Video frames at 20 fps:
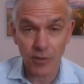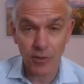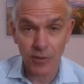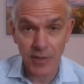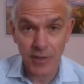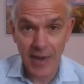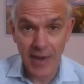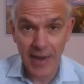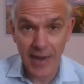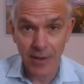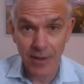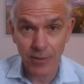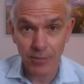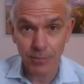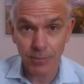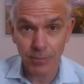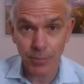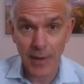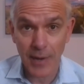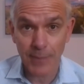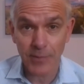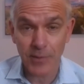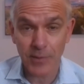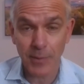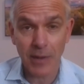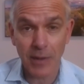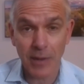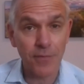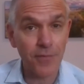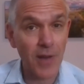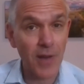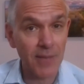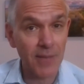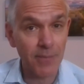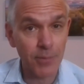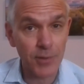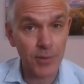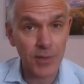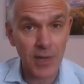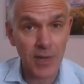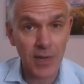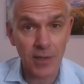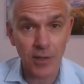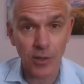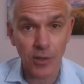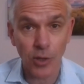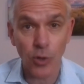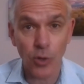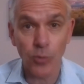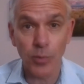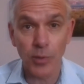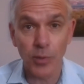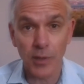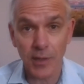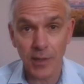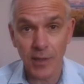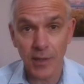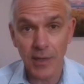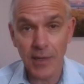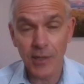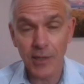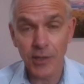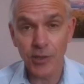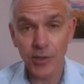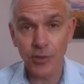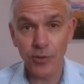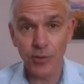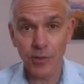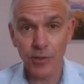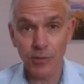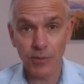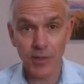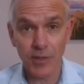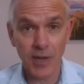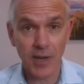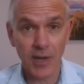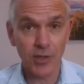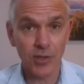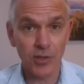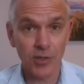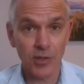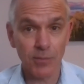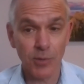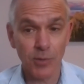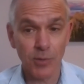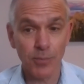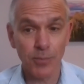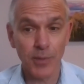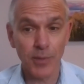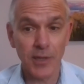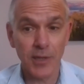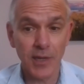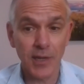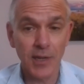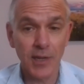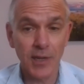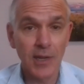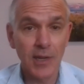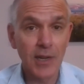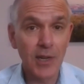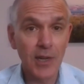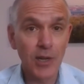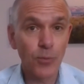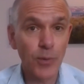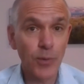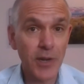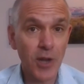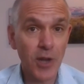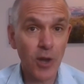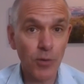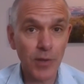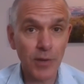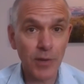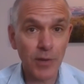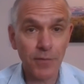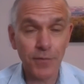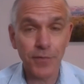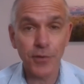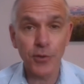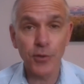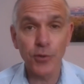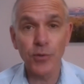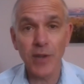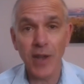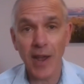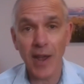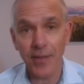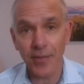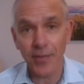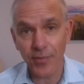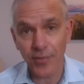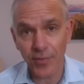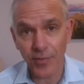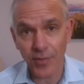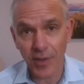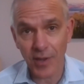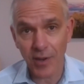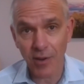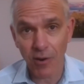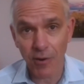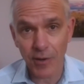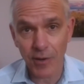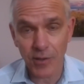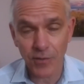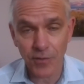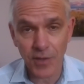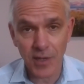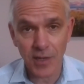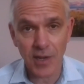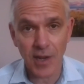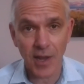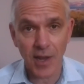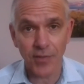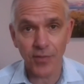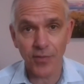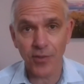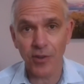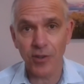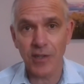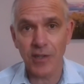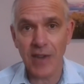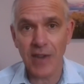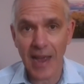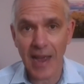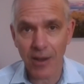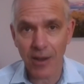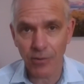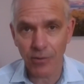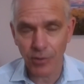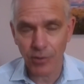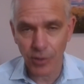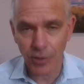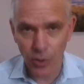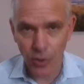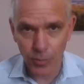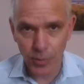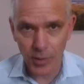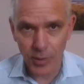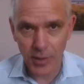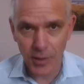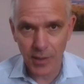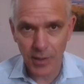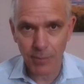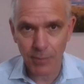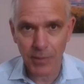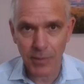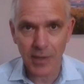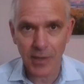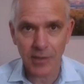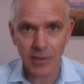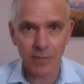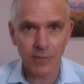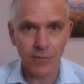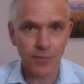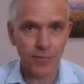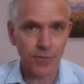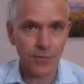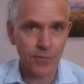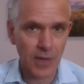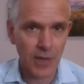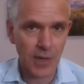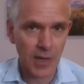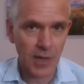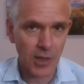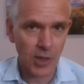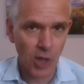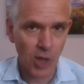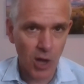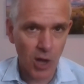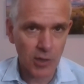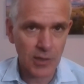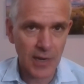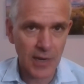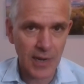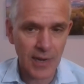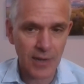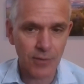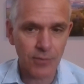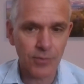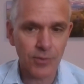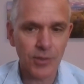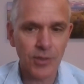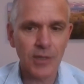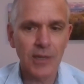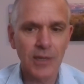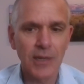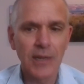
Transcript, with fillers: down, perhaps about 5% globally due to reductions in mobility. We know that flu deaths and RSV deaths are down globally because of lockdowns.